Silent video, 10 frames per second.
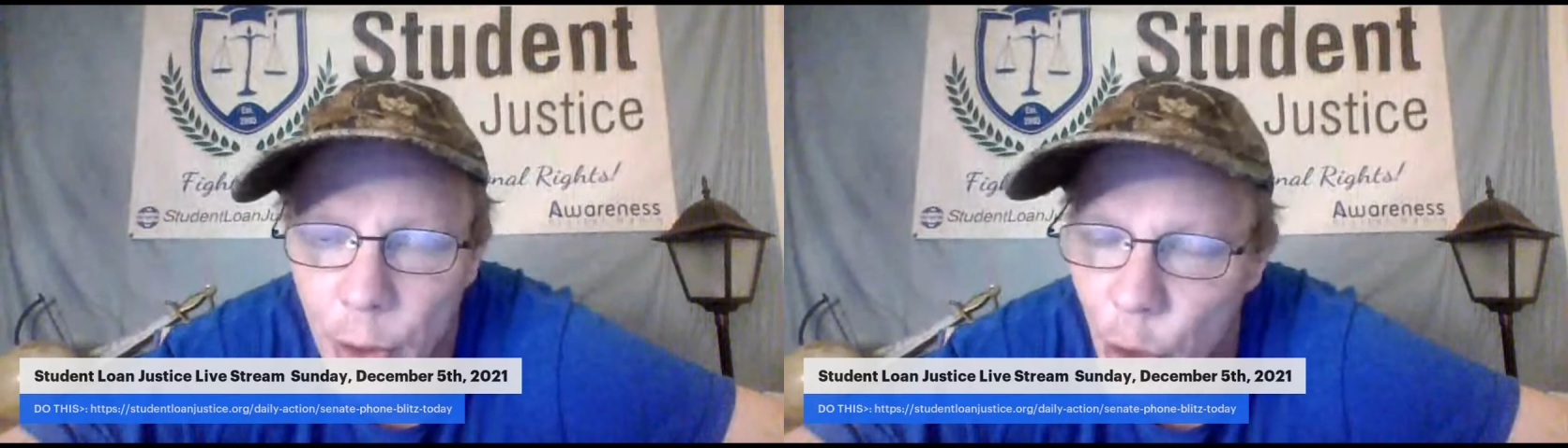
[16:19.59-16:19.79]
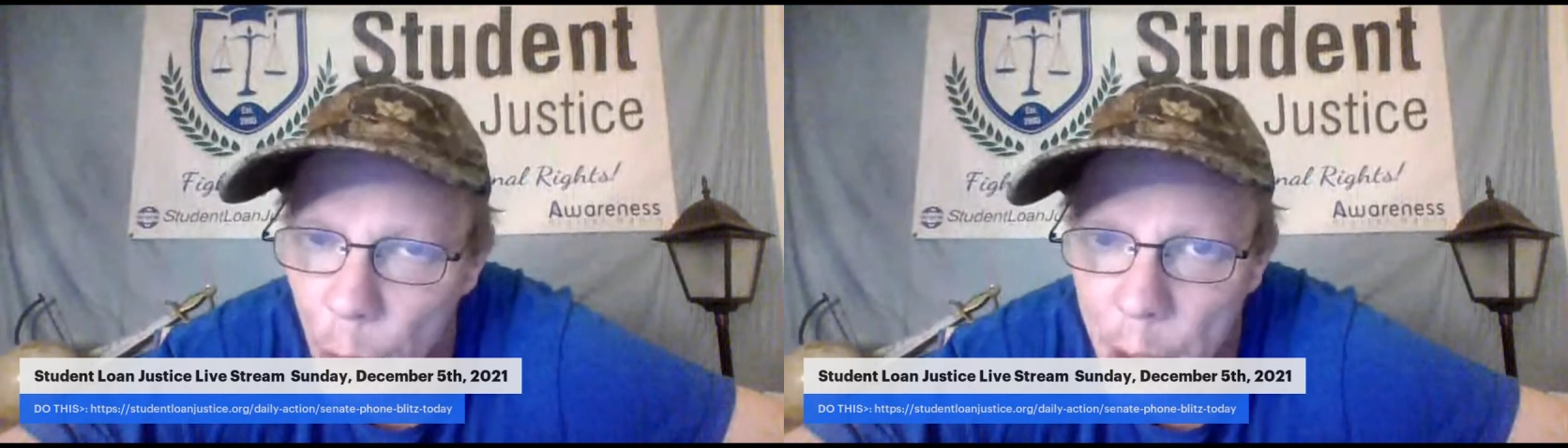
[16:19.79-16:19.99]

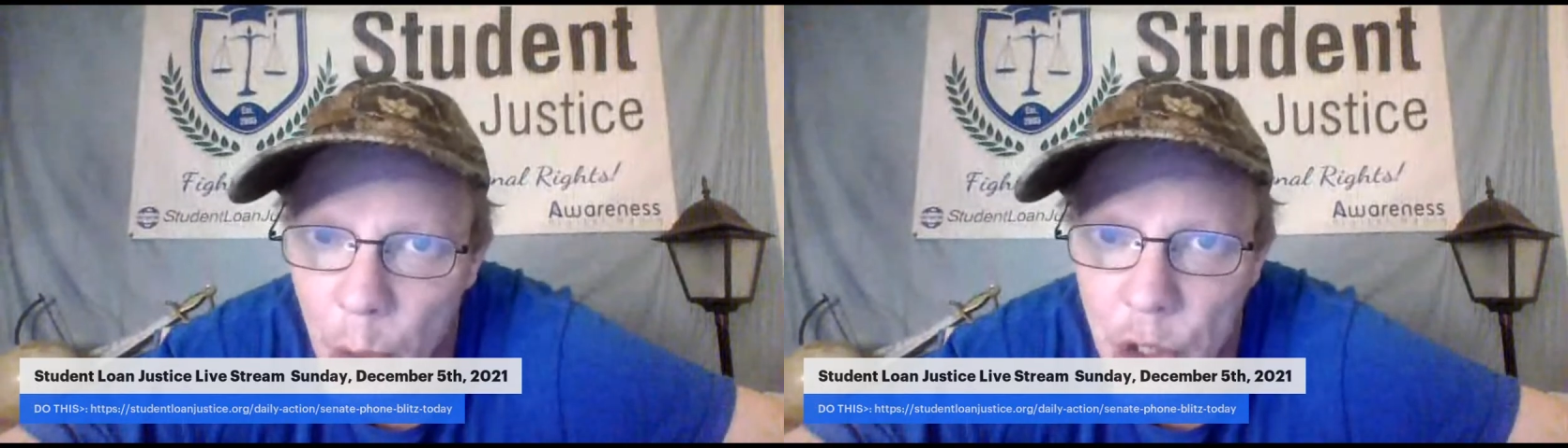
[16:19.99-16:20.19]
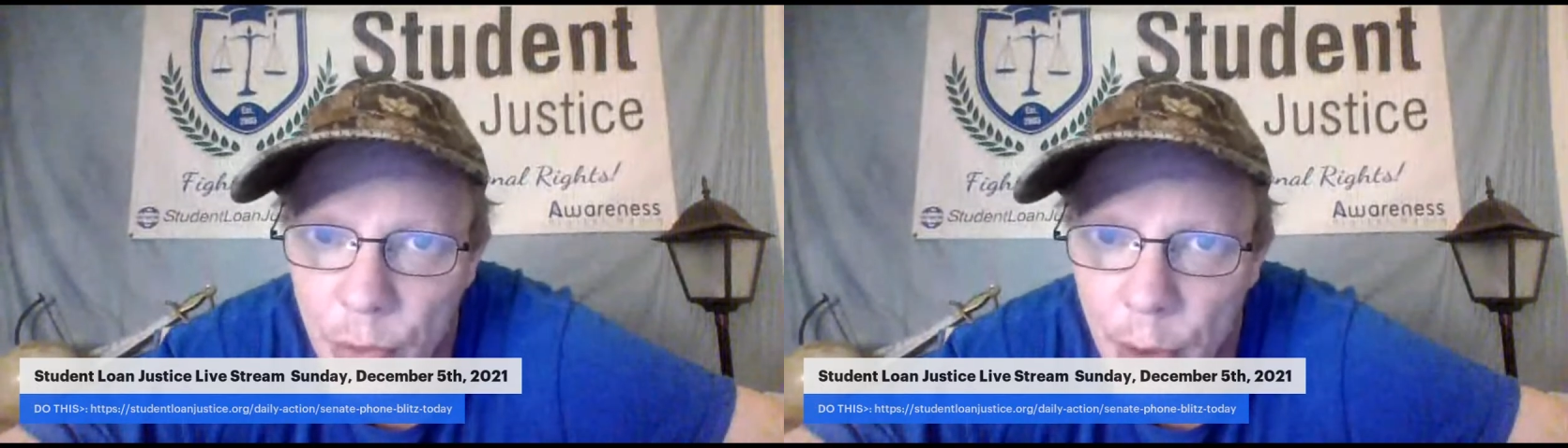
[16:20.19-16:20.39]
Nobody
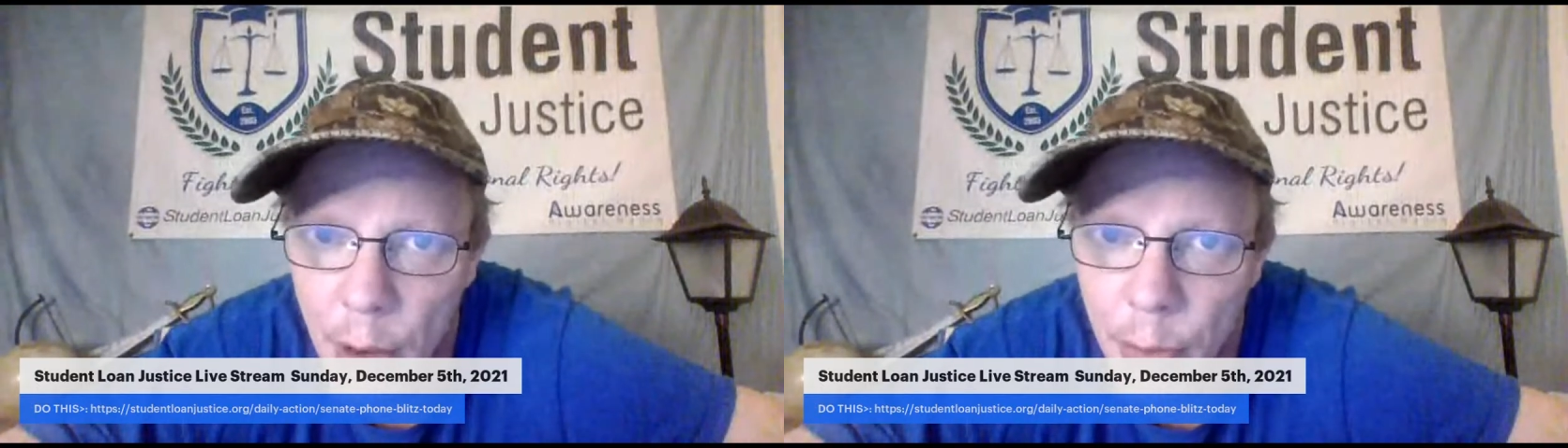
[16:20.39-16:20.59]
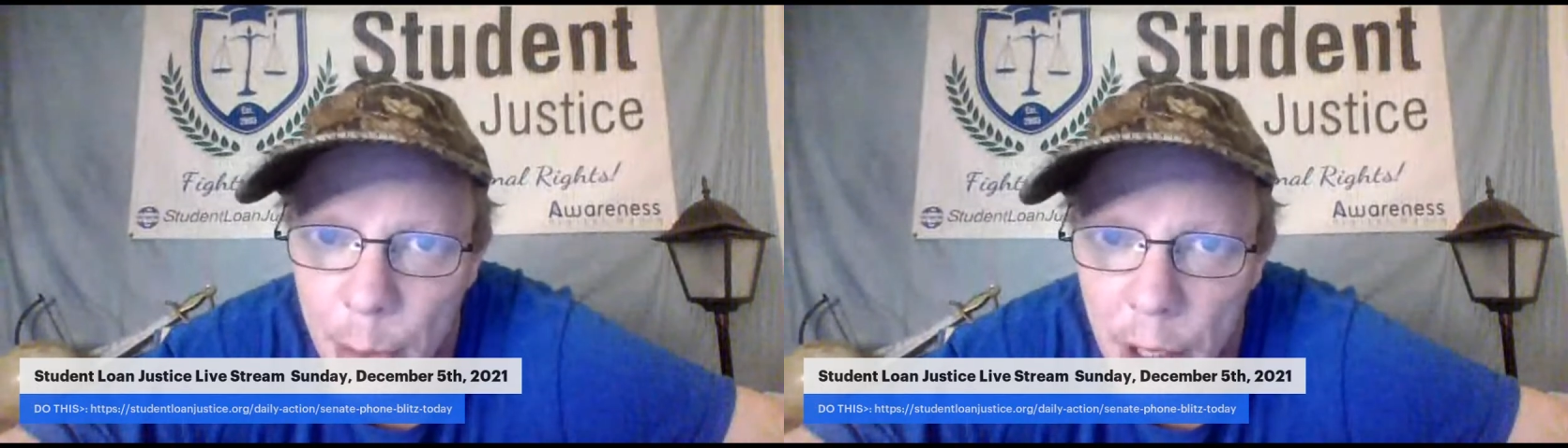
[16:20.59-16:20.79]
wants to
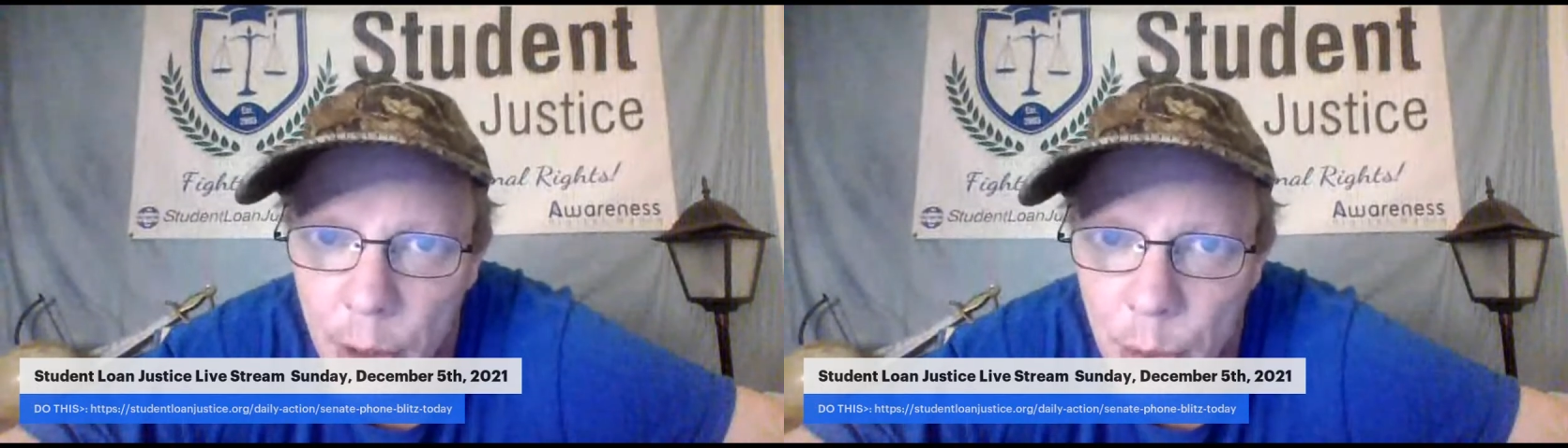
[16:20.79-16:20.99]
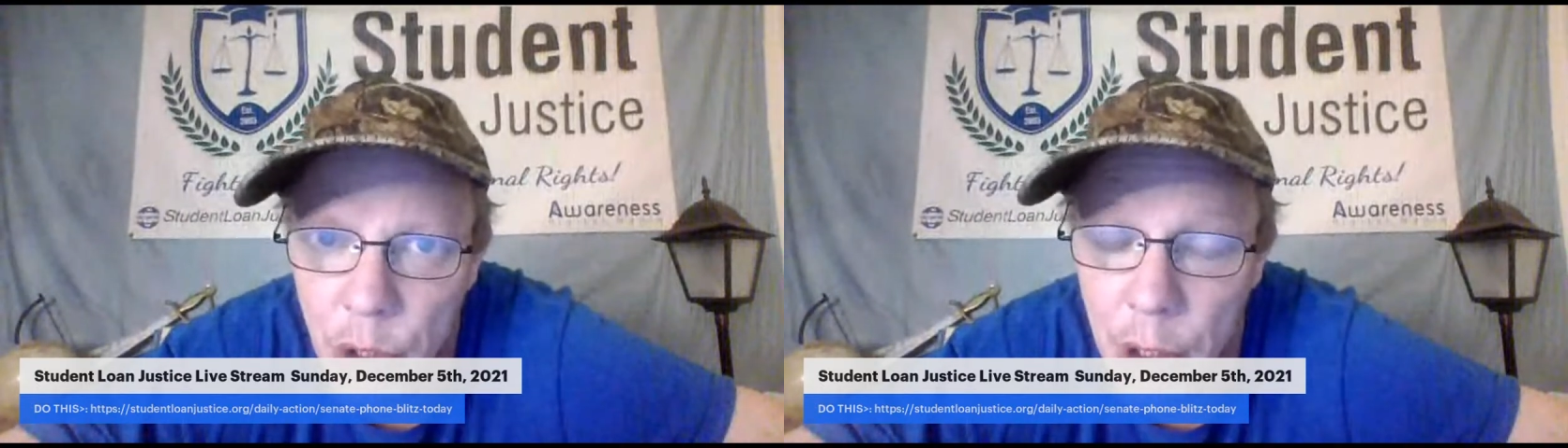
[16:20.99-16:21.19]
file for
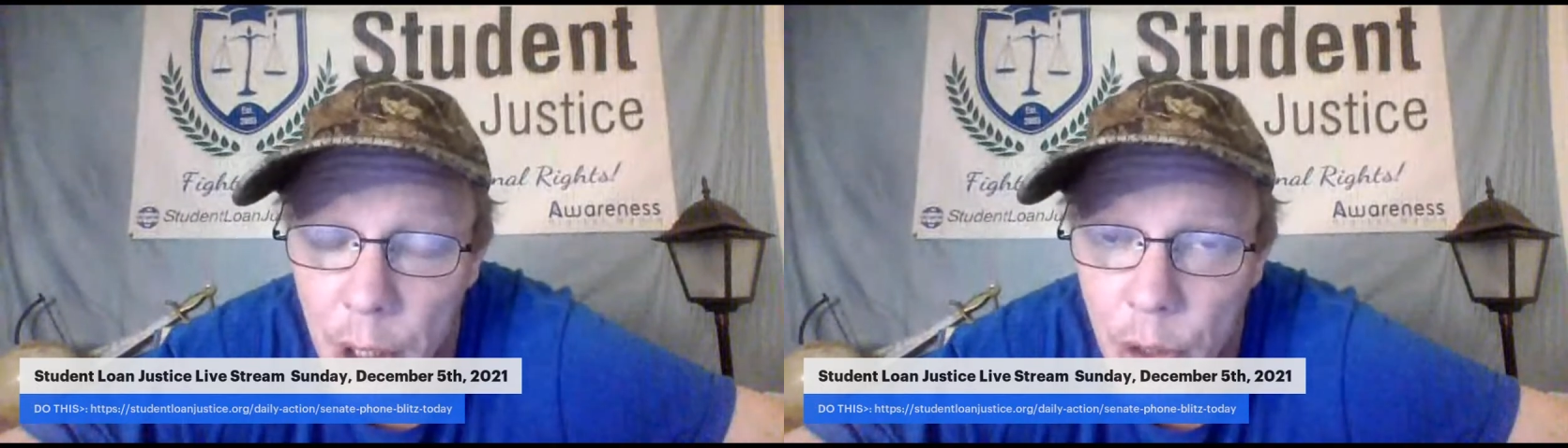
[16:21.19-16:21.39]
bankruptcy.